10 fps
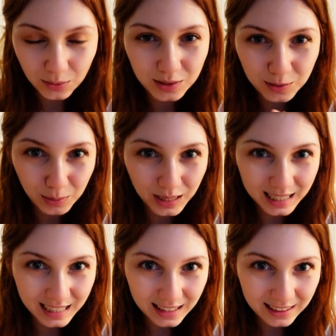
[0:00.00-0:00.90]
was
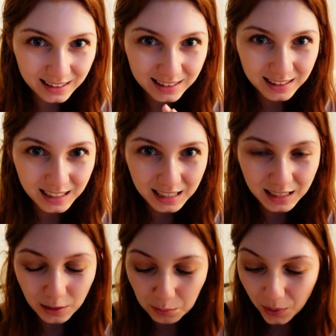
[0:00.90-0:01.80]
playing in the scene
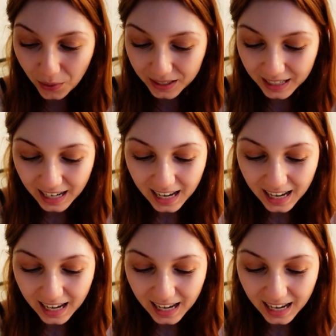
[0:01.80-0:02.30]
in the book,